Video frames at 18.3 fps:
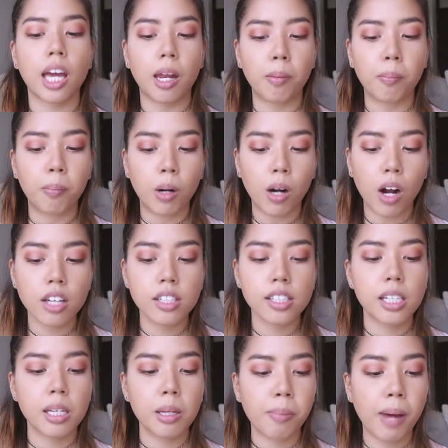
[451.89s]
and
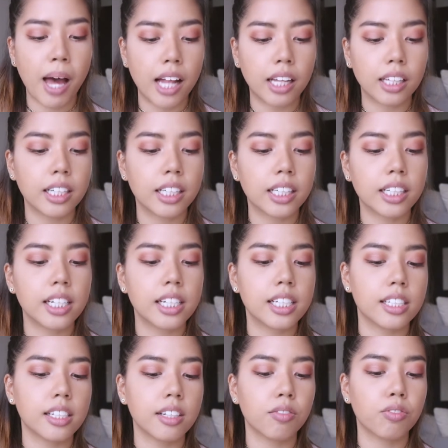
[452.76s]
Bronzing Palette
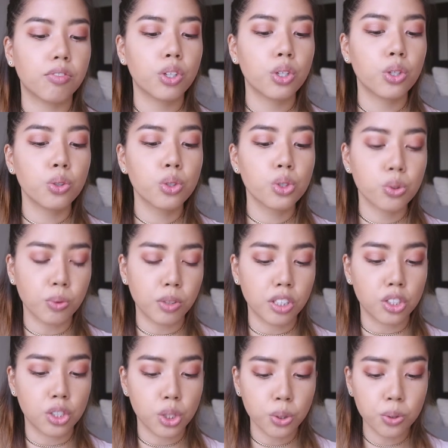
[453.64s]
is infused
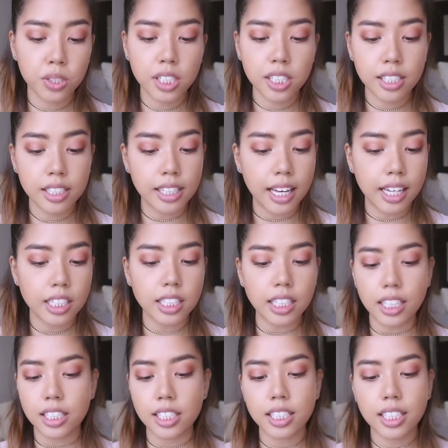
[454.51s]
with a juicy scent
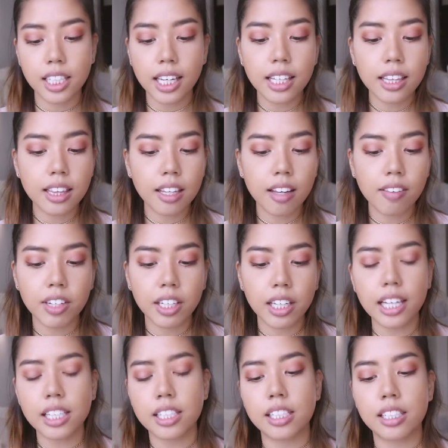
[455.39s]
and skin-loving
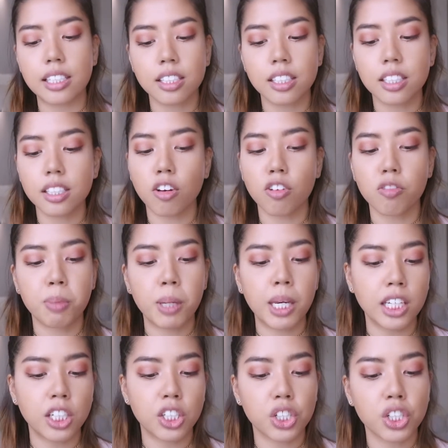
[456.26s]
essence of
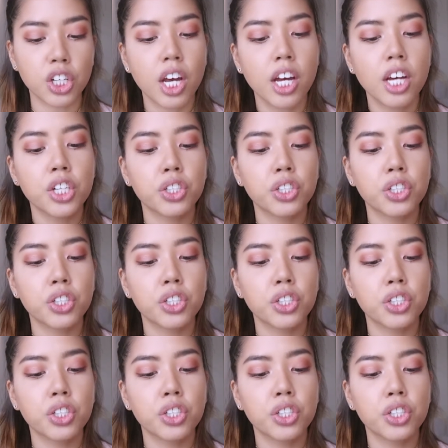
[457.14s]
peach